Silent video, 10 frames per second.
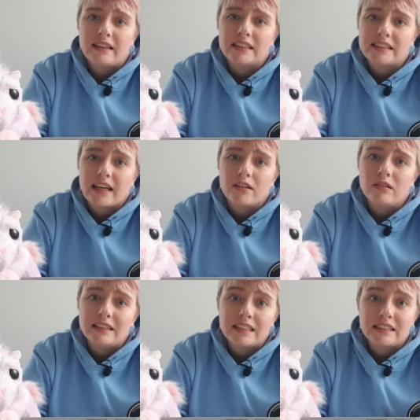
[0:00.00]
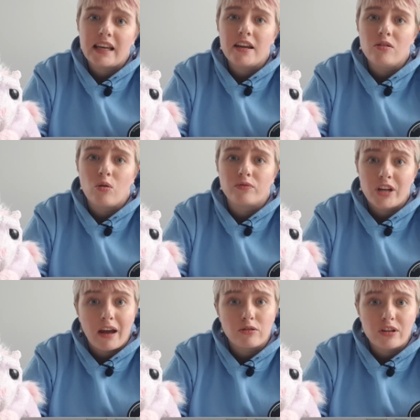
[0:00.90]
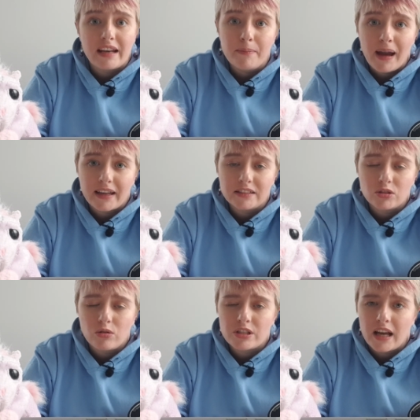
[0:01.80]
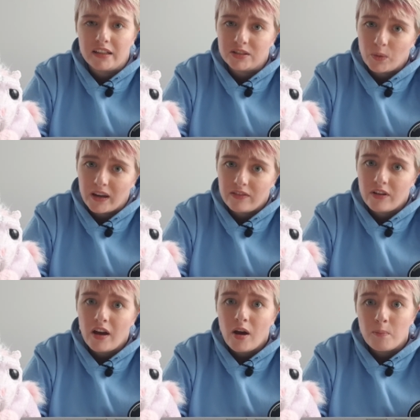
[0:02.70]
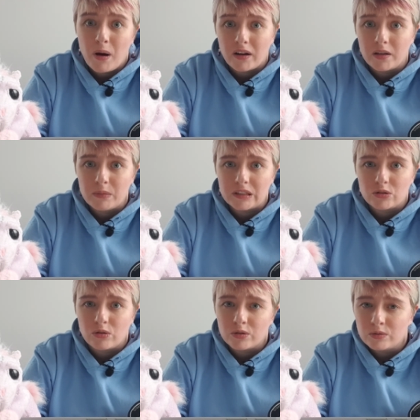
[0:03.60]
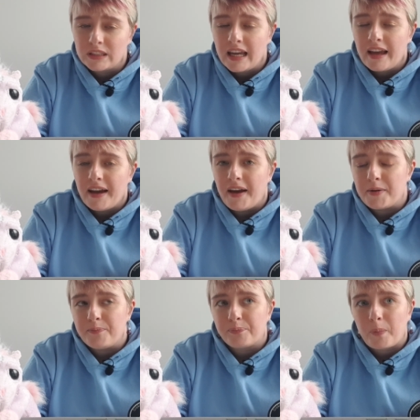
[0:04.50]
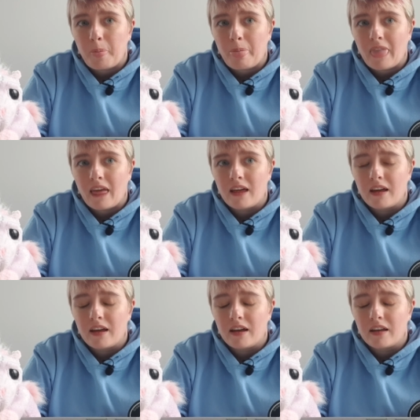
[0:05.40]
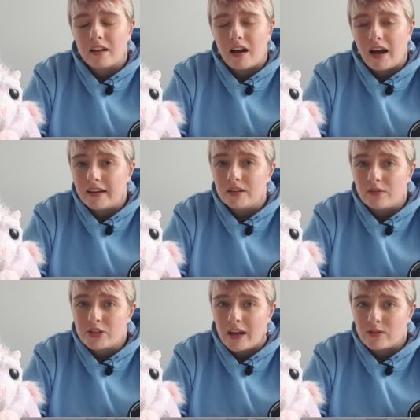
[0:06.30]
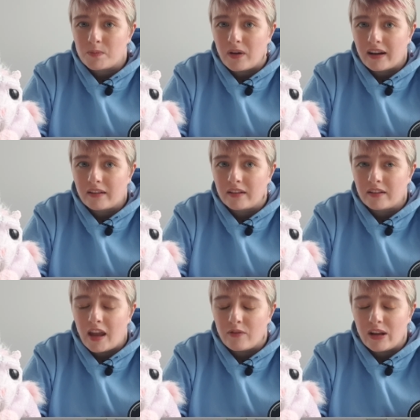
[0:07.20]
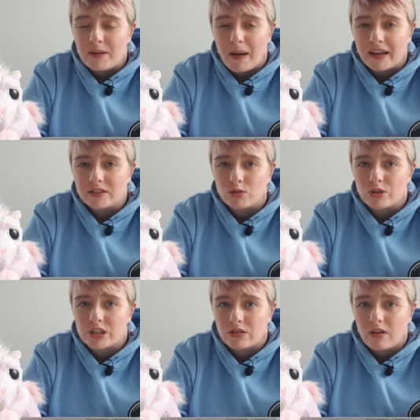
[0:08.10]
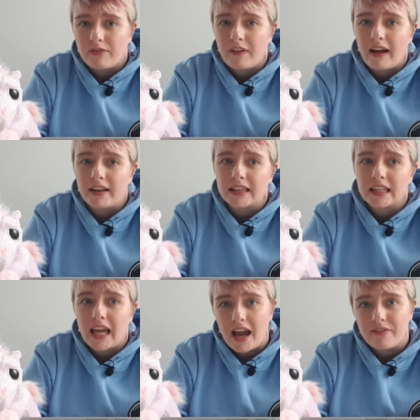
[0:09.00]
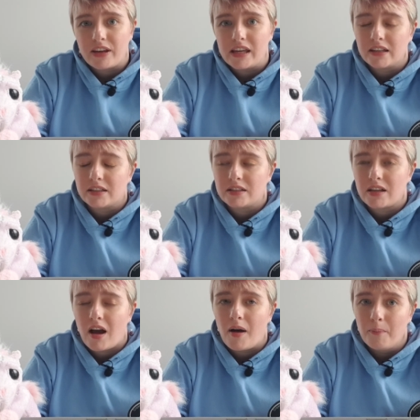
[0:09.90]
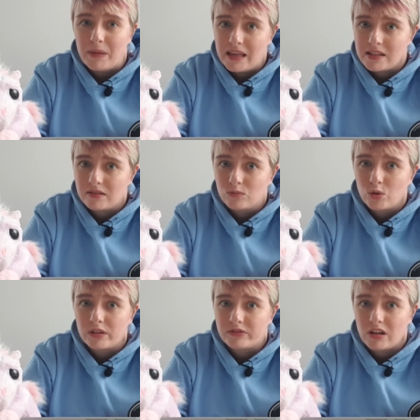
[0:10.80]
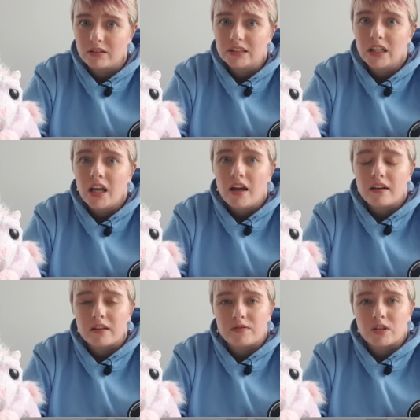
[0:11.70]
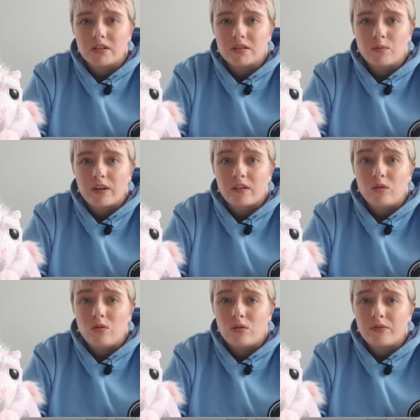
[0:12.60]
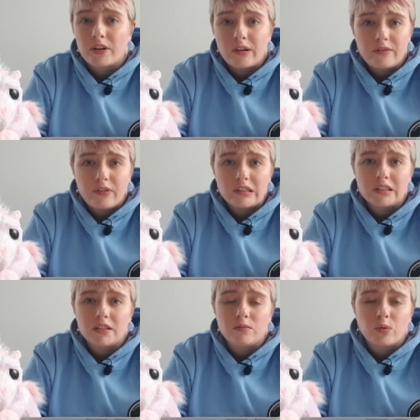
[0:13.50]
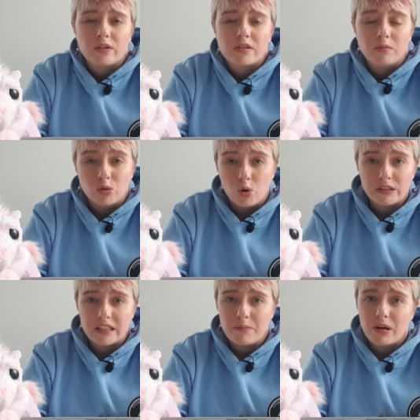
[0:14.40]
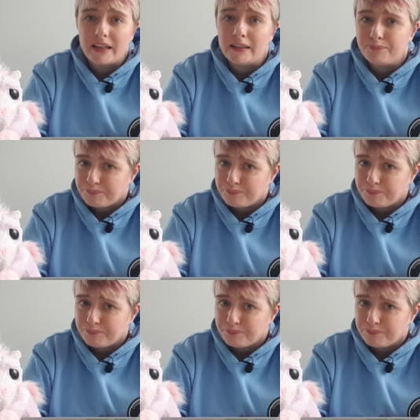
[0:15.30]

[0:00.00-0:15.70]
the style and design of Charles Rennie Mackintosh and his wife, Margaret MacDonald. I love Charles Rennie Mackintosh stuff, and the cafe is amazing what they've done. They've done it with a lot of crowdfunding, with some lottery money.